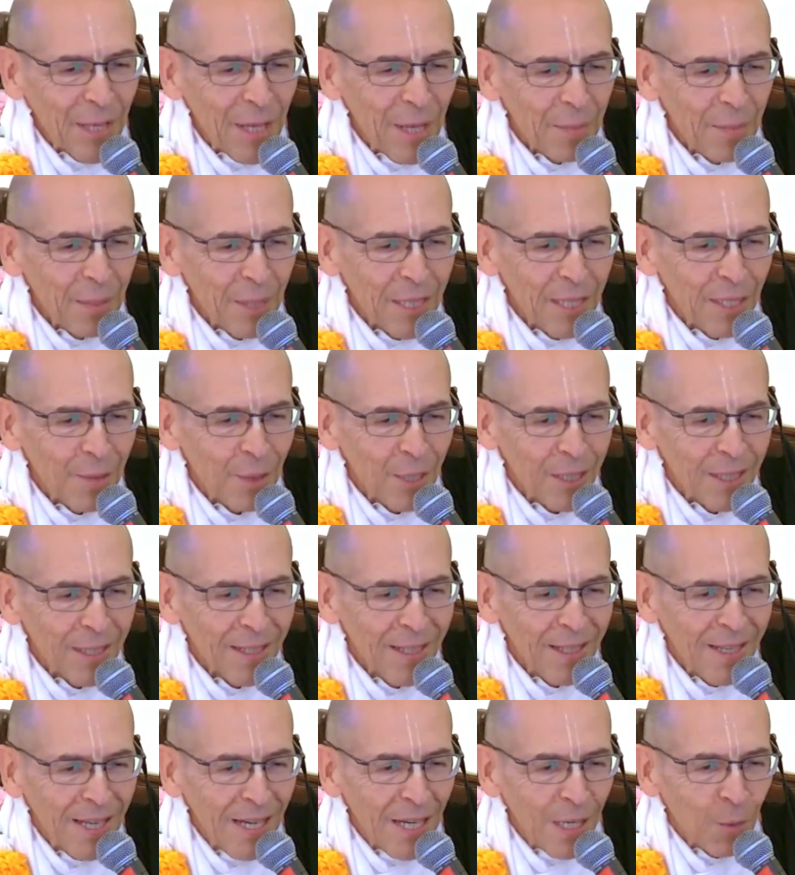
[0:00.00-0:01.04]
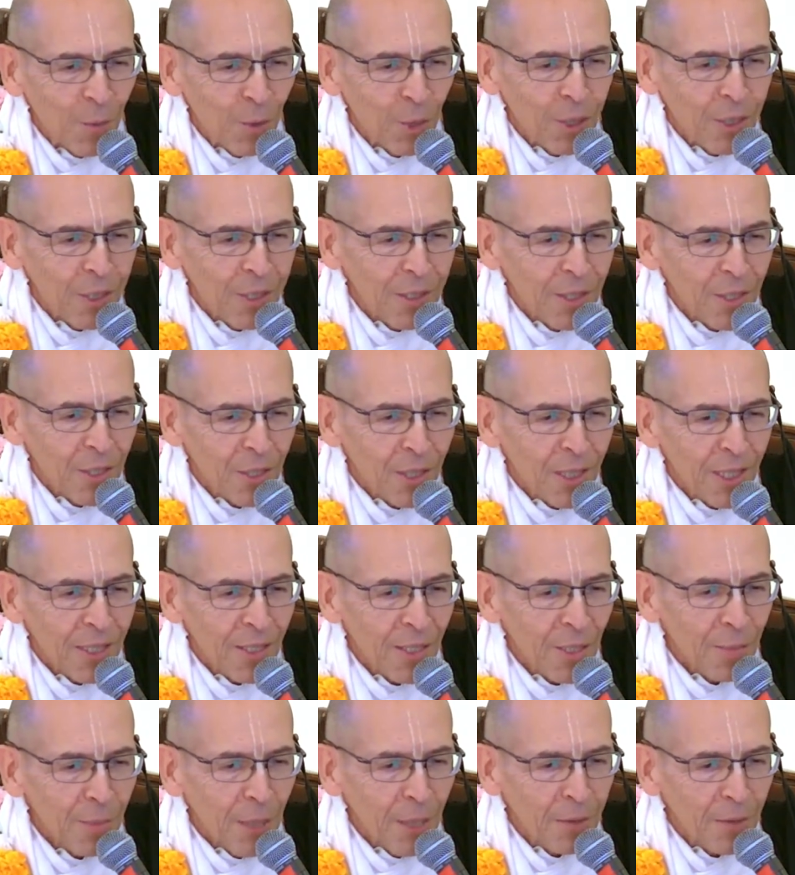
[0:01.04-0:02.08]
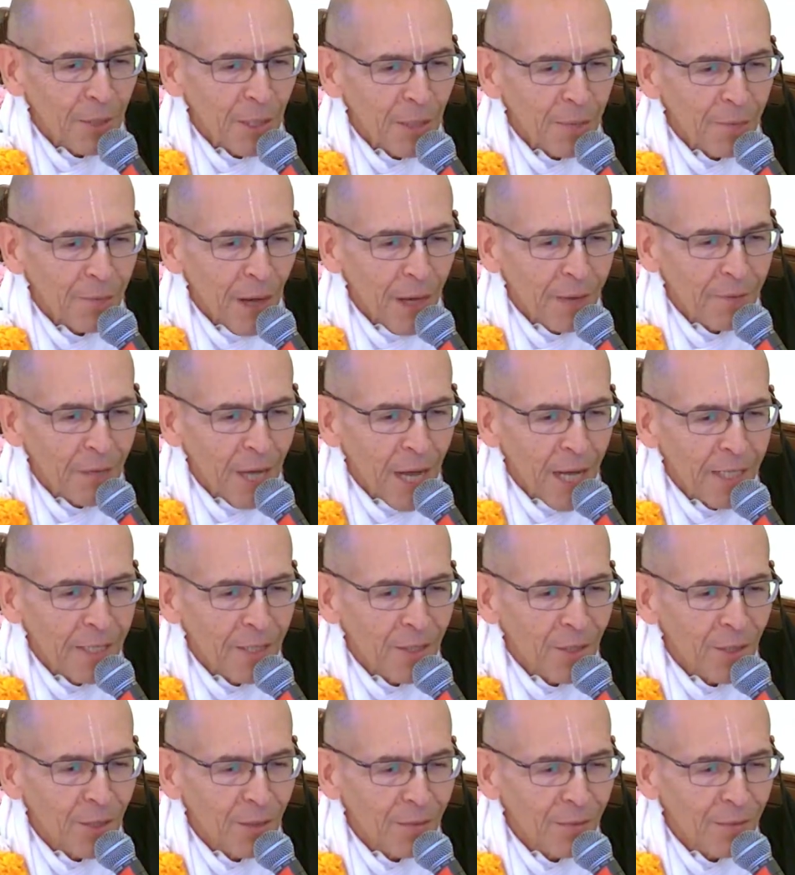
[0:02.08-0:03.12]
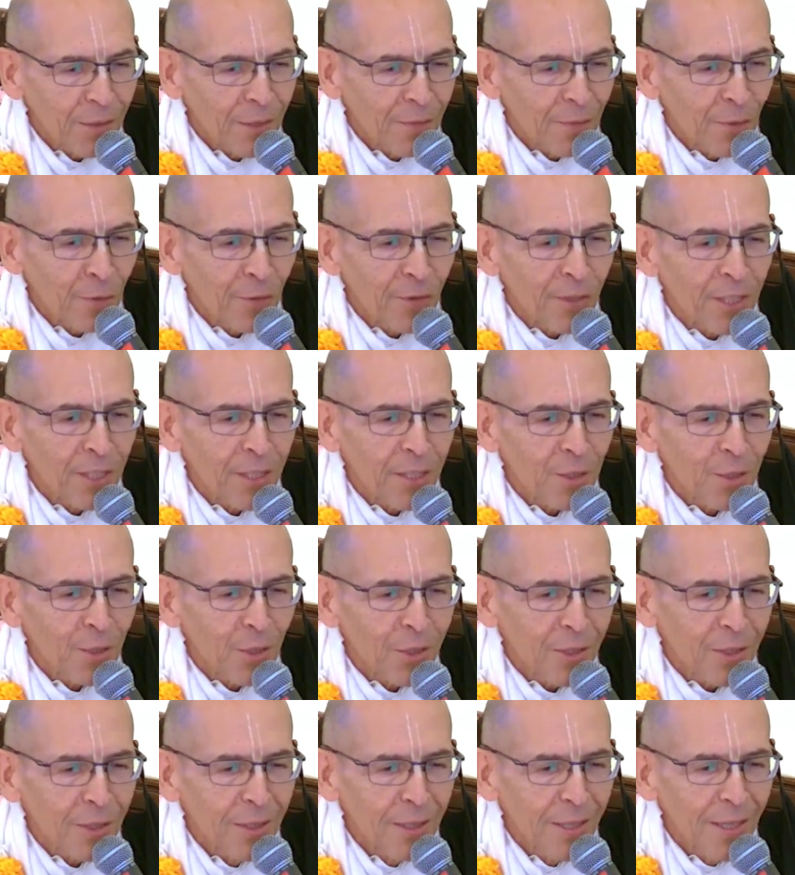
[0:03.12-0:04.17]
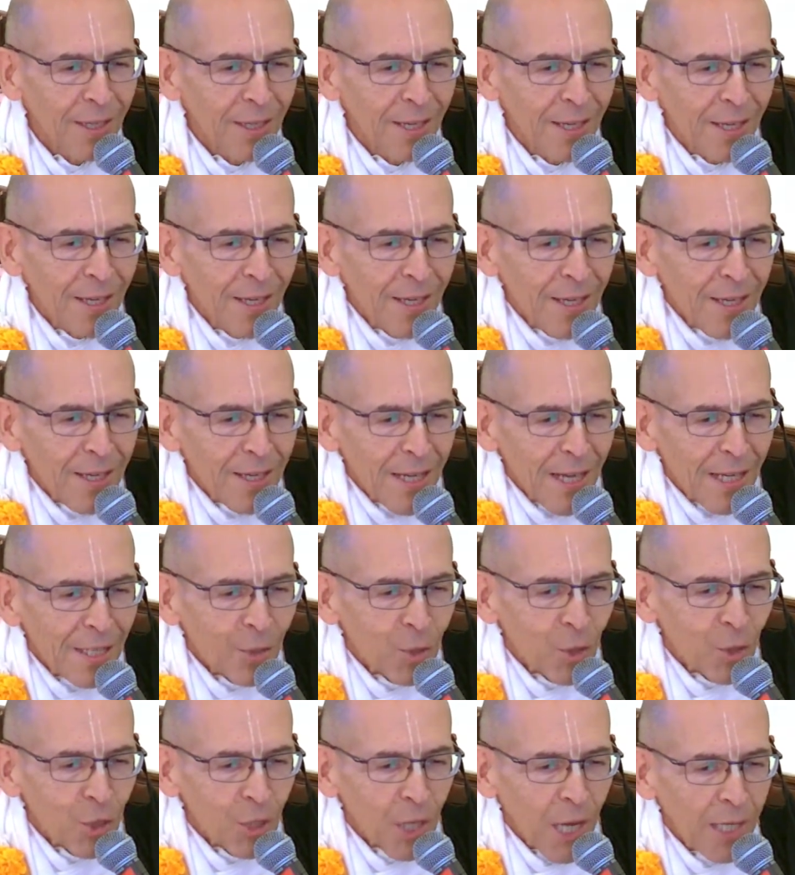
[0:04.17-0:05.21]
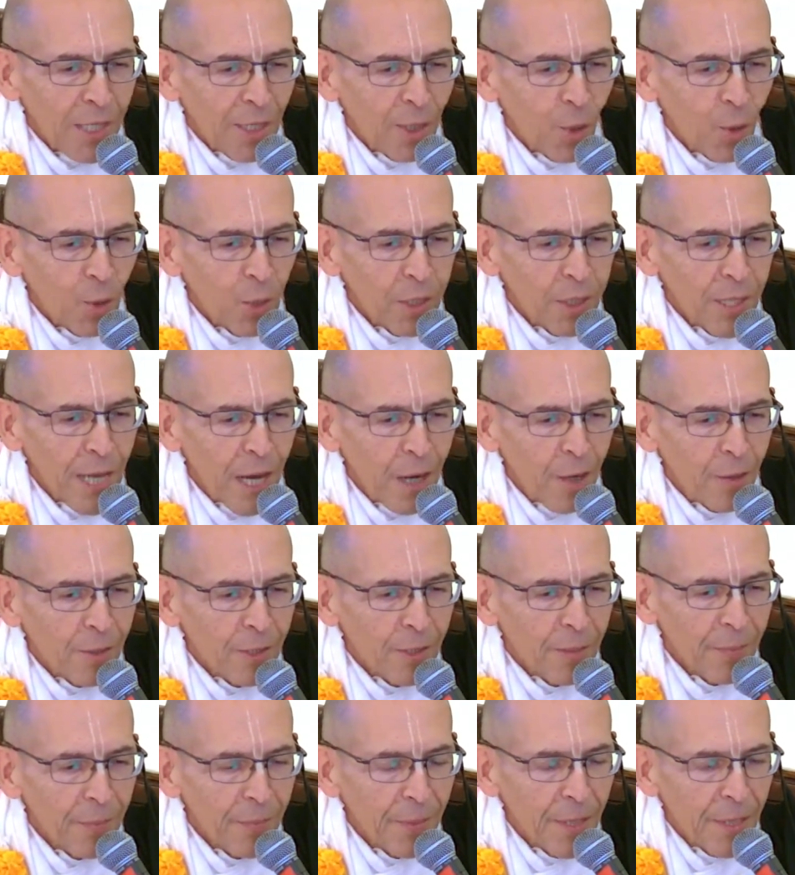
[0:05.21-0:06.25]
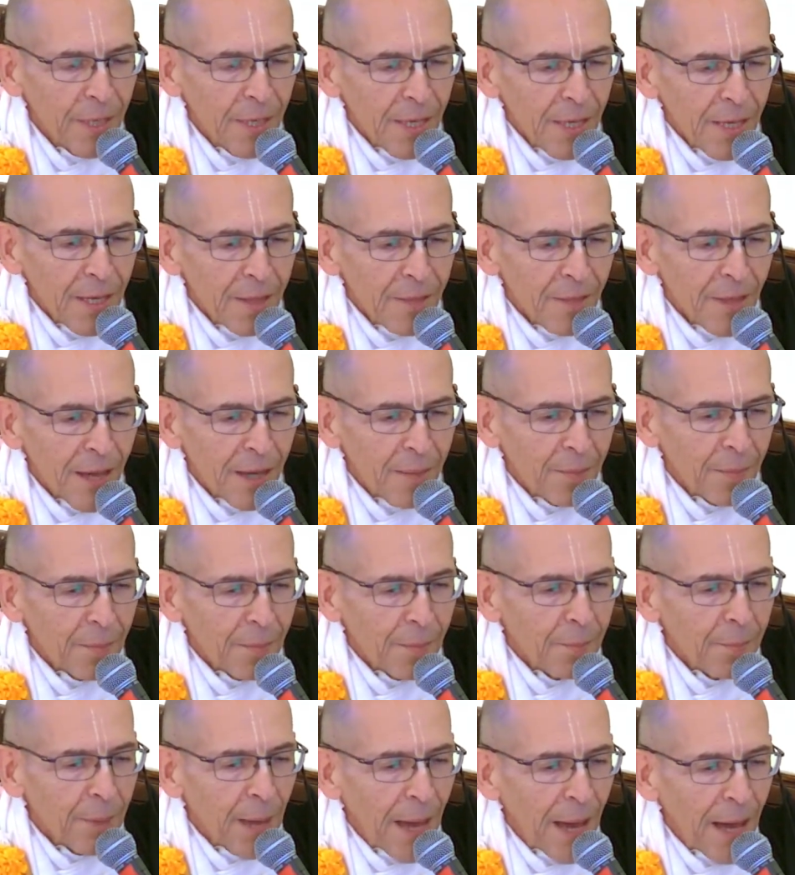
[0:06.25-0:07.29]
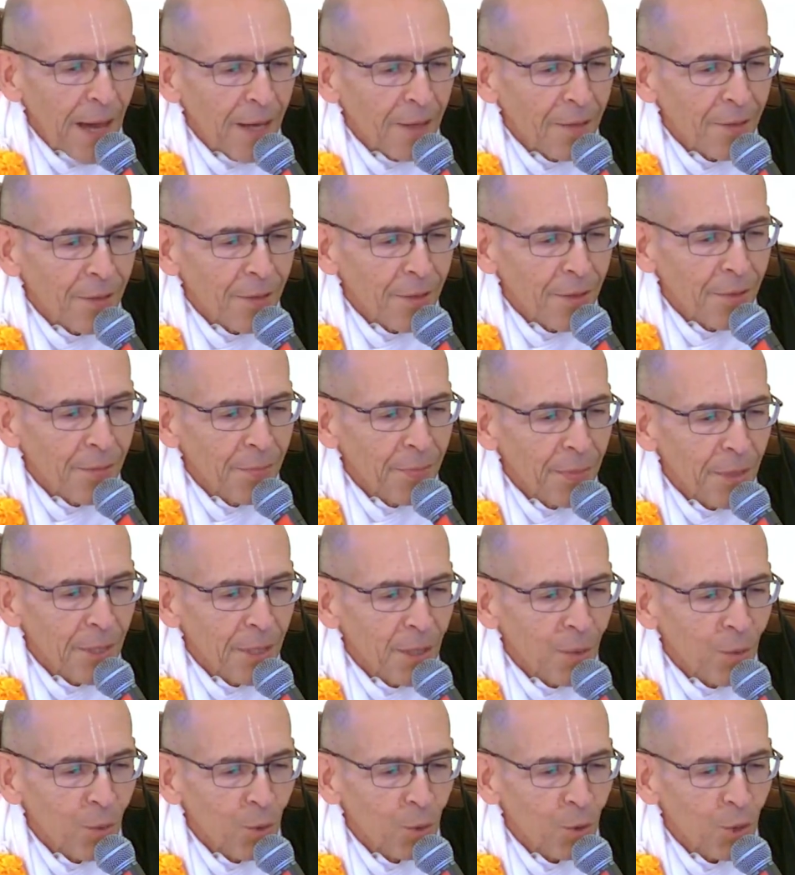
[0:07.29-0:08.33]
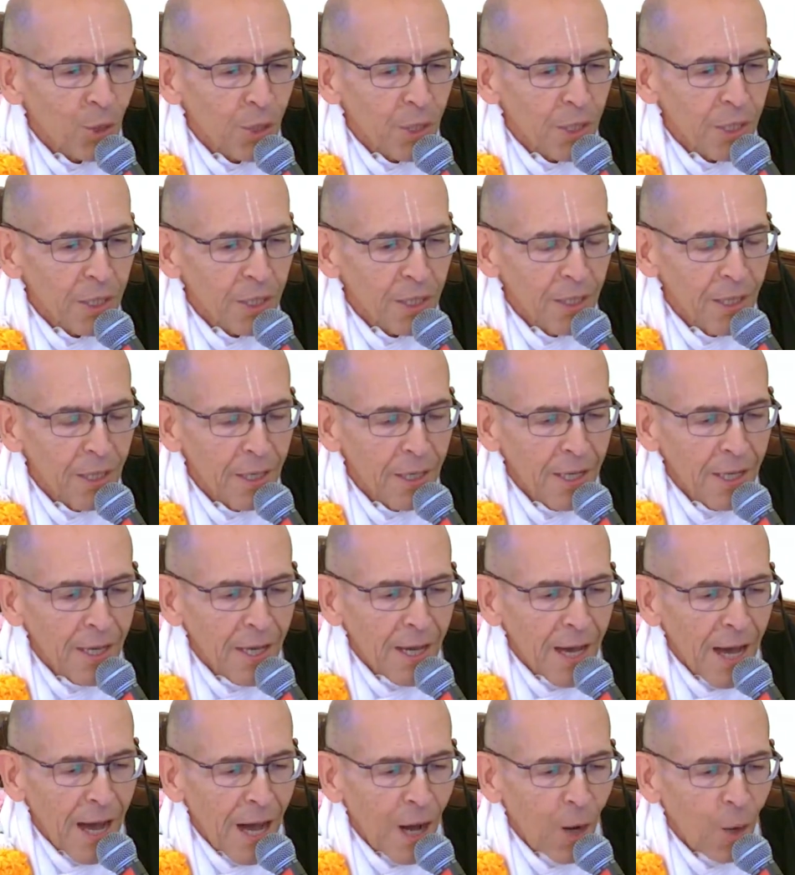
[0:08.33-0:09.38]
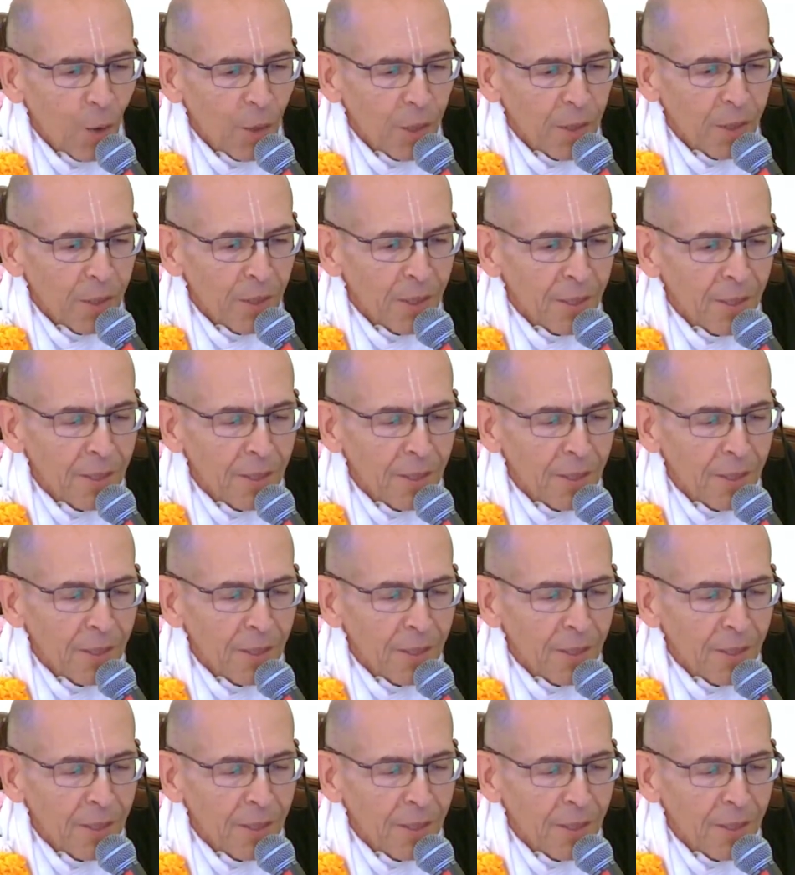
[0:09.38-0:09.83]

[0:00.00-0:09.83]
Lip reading: But anyway, we're going to discuss about these five kinds of different things and just kind of going down that path, we'll see what